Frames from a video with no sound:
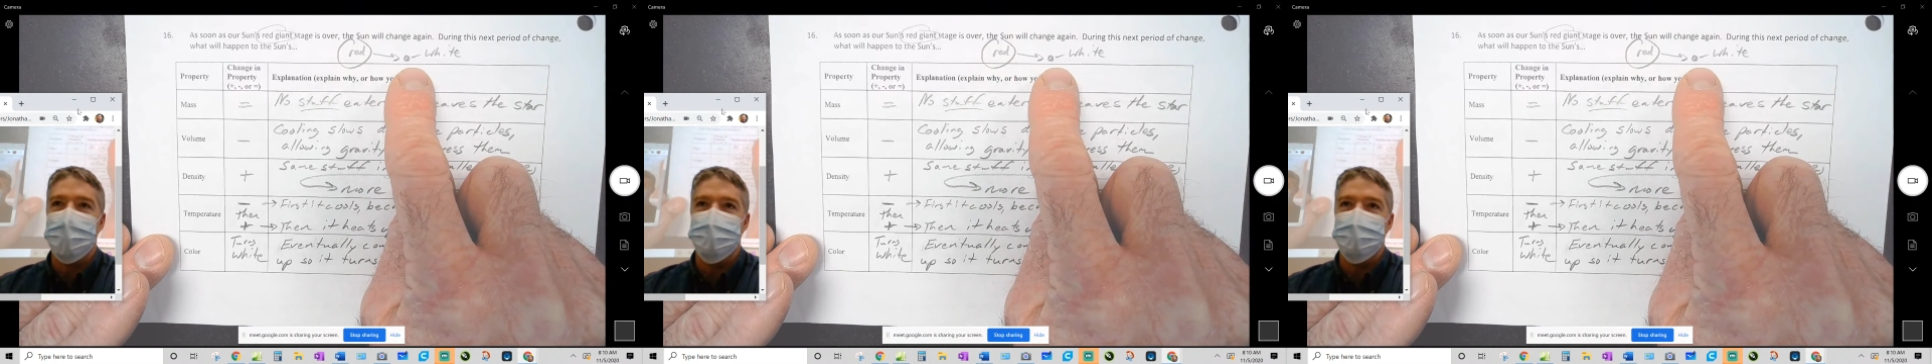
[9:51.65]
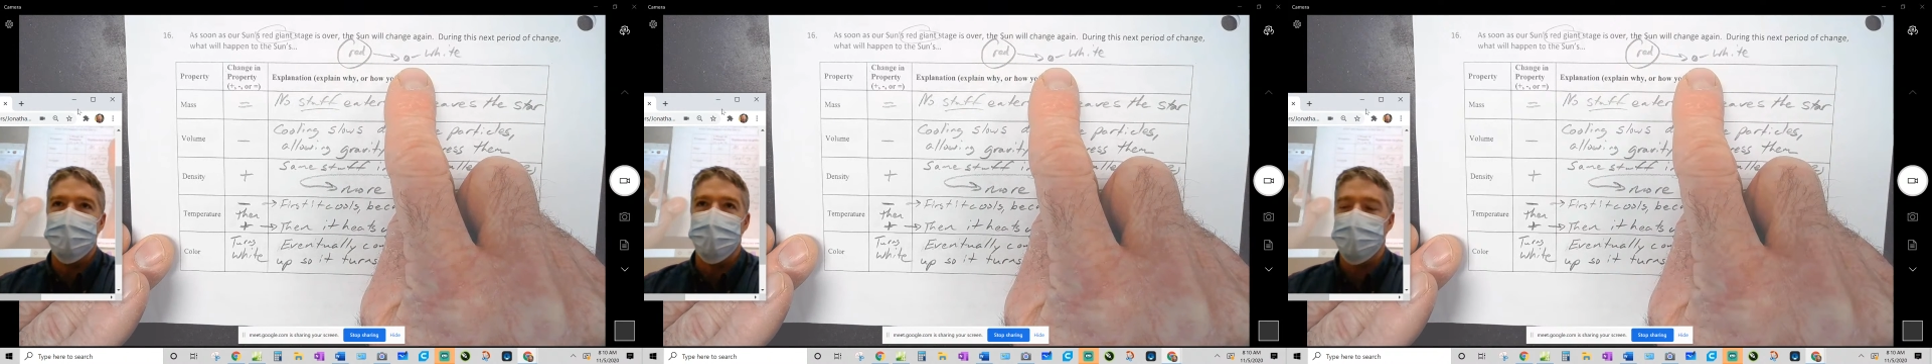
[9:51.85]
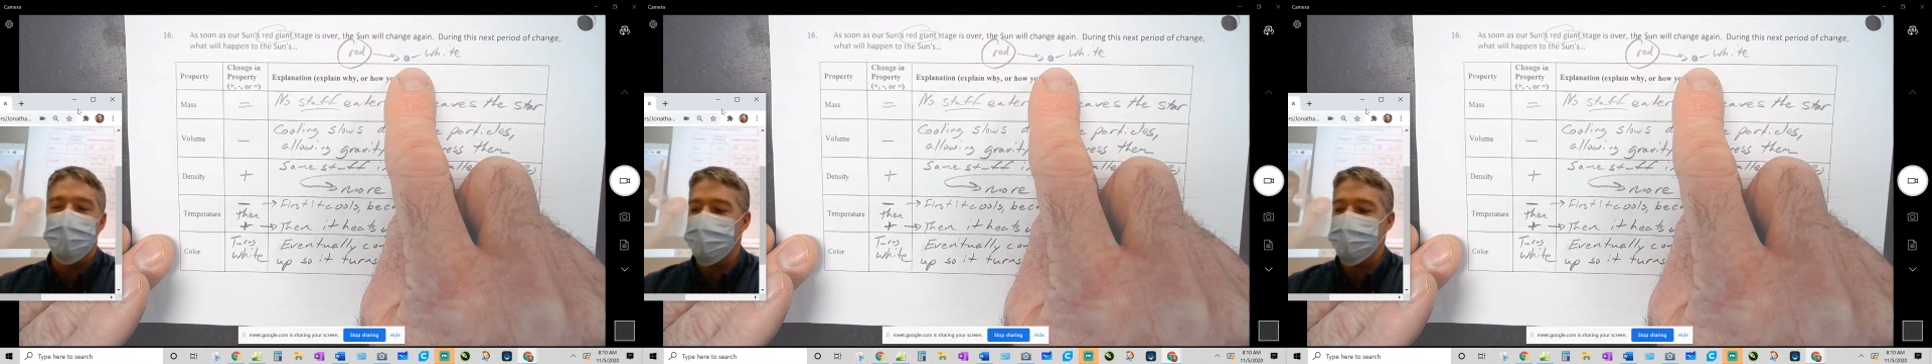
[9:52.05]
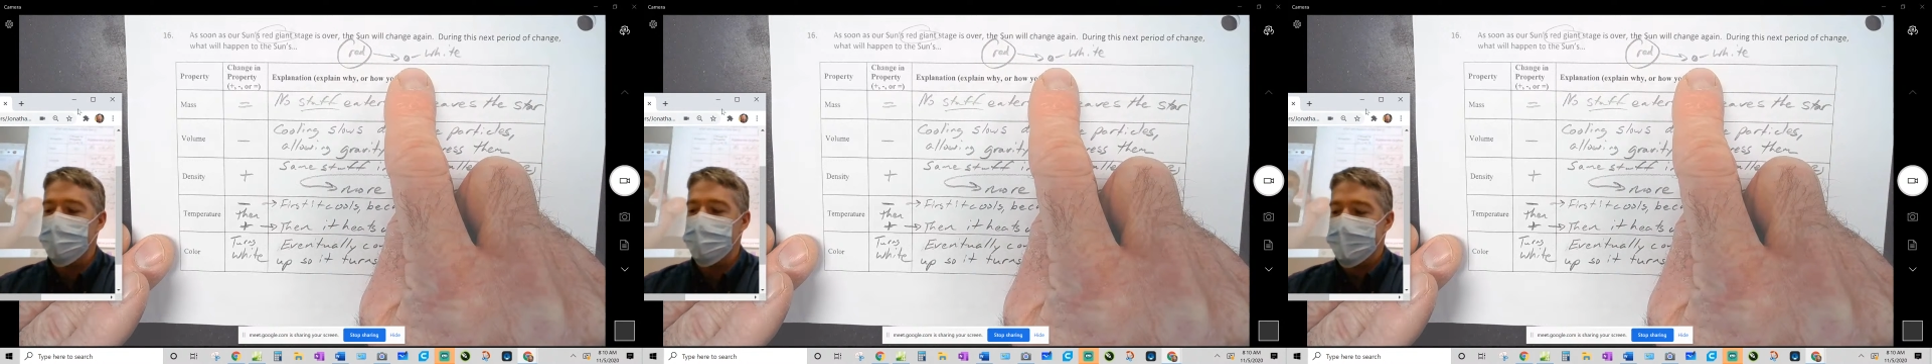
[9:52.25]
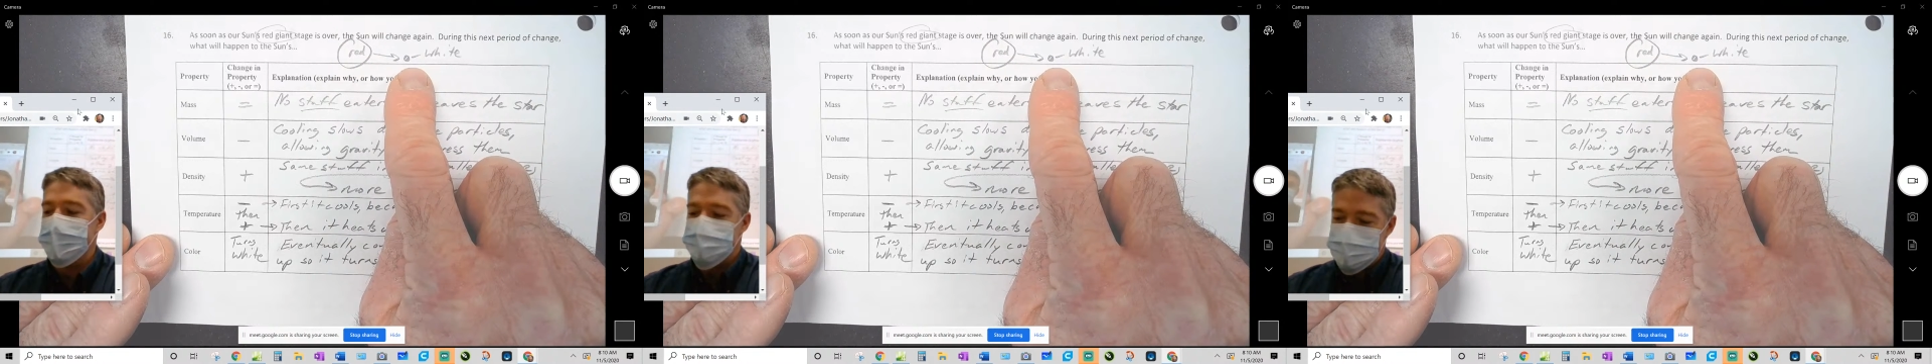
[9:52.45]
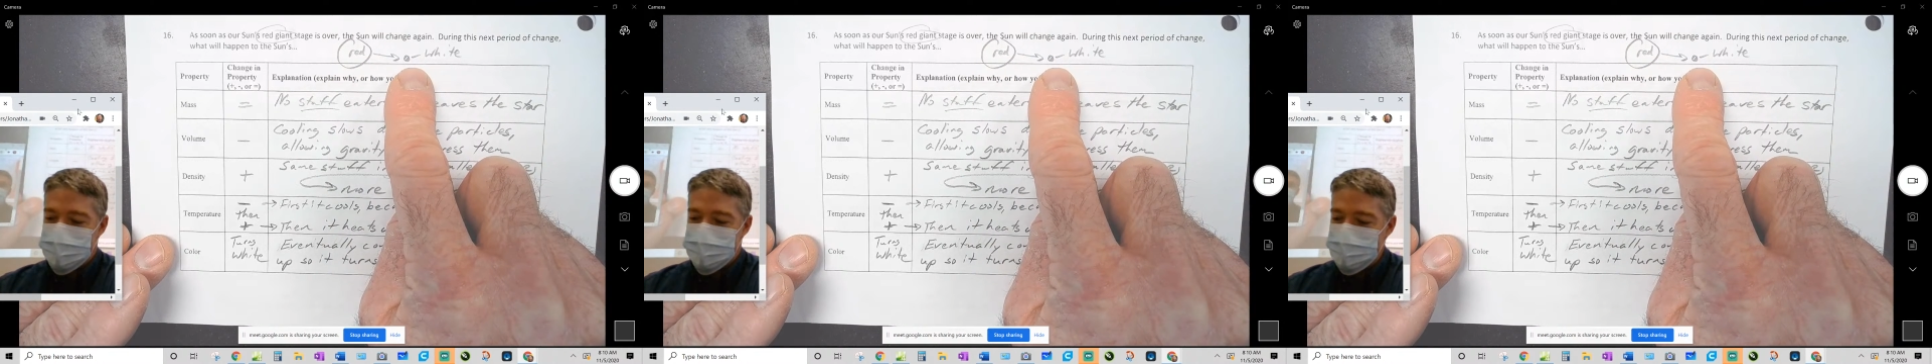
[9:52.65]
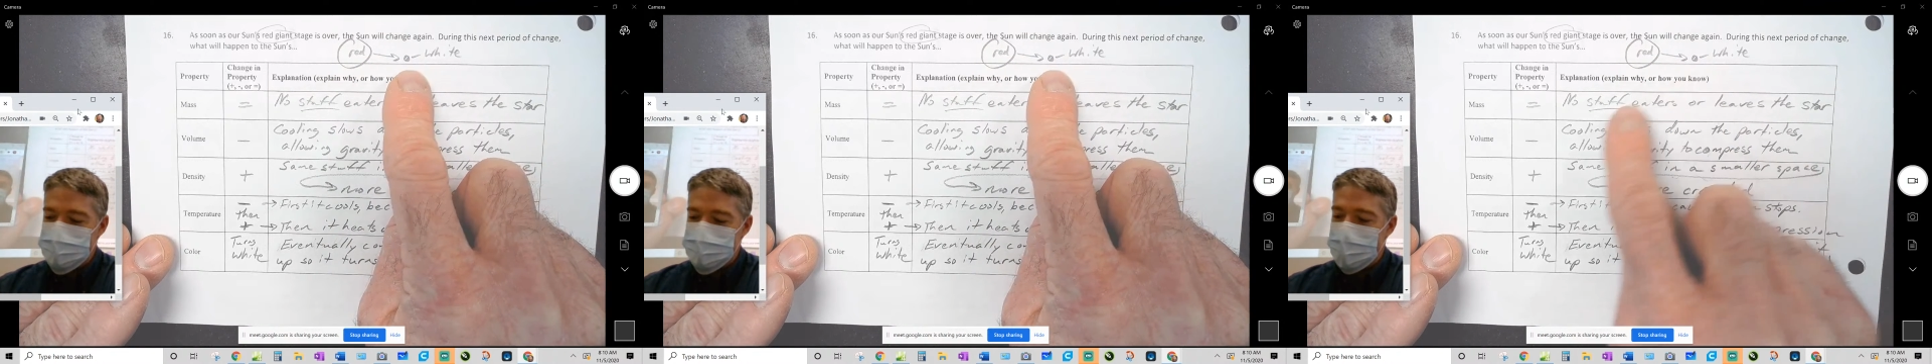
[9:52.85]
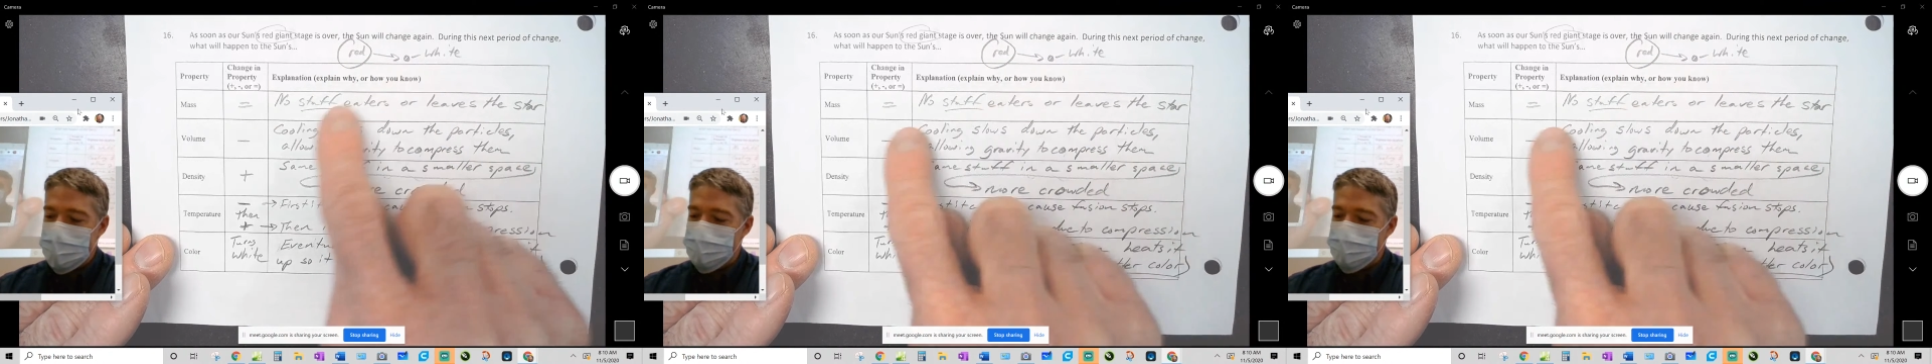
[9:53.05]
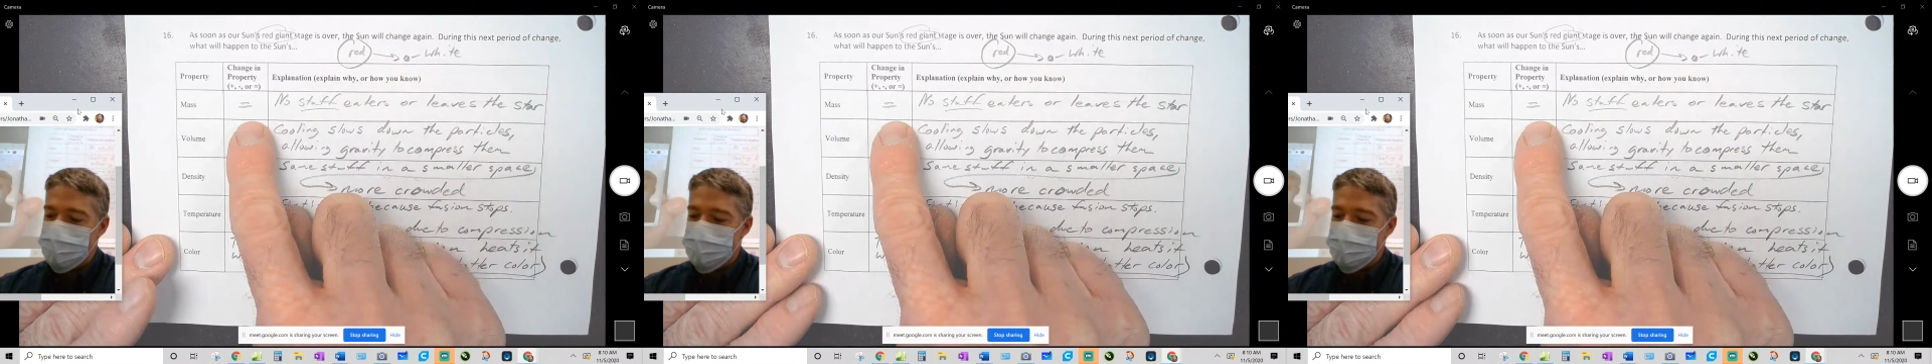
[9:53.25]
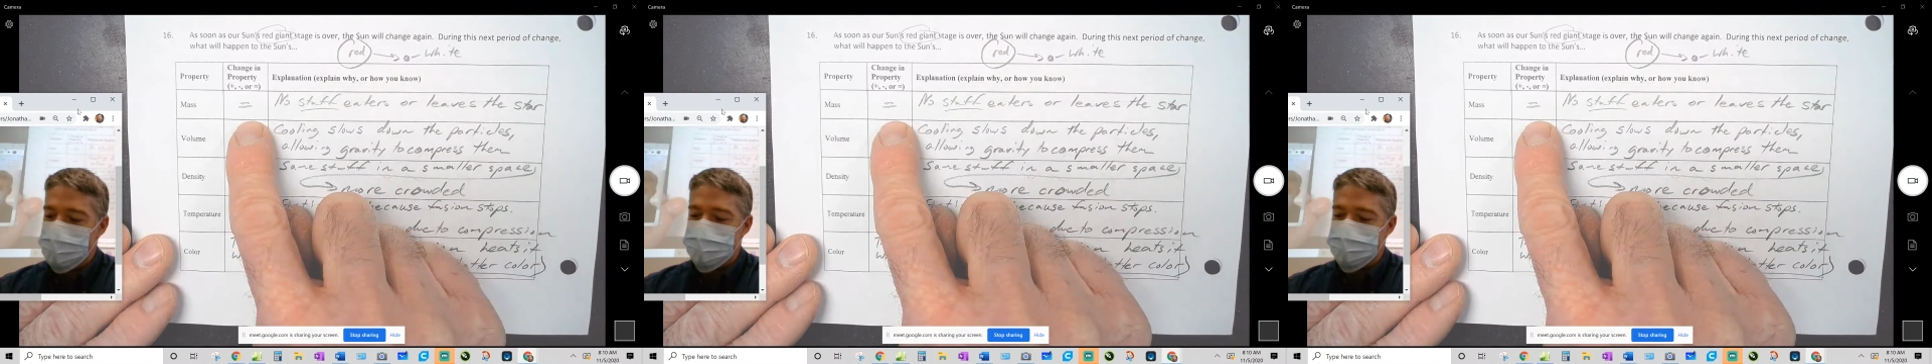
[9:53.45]
The same stuff. So mass
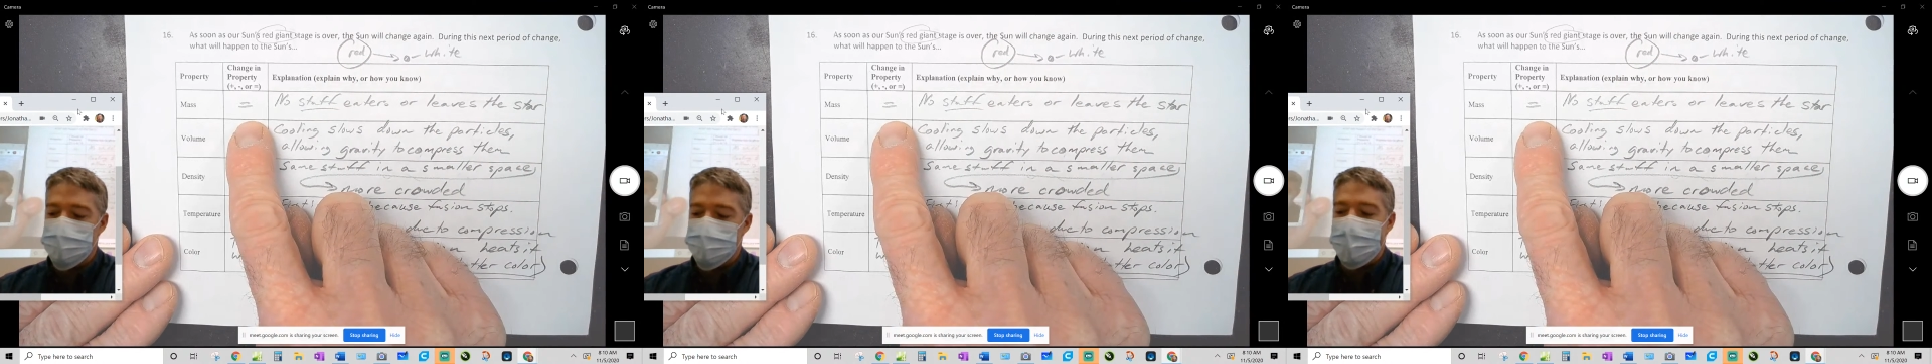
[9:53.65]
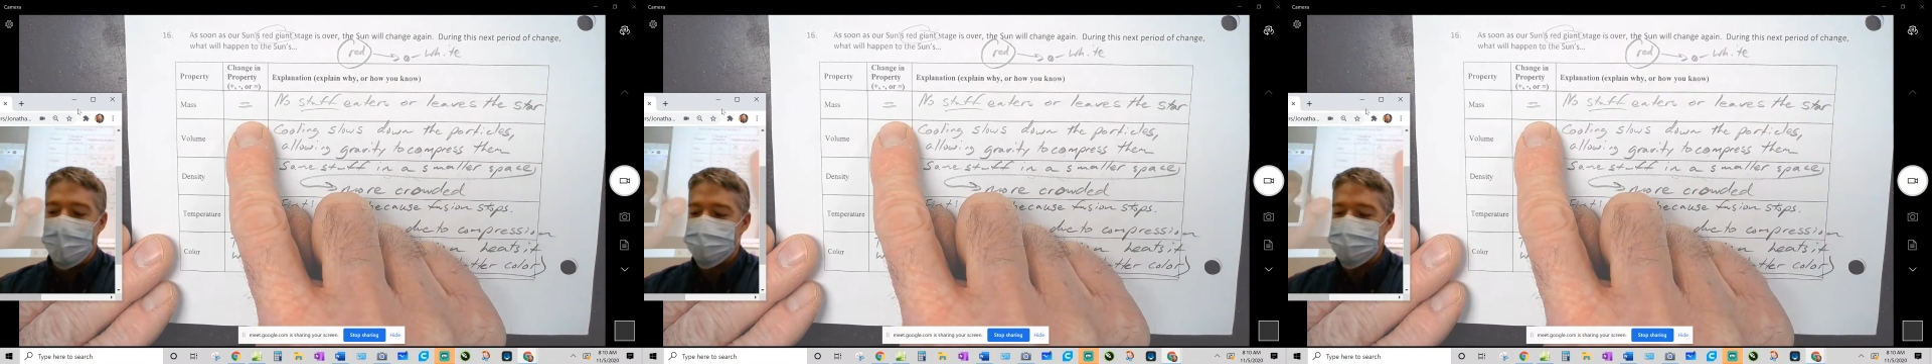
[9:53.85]
stays the same.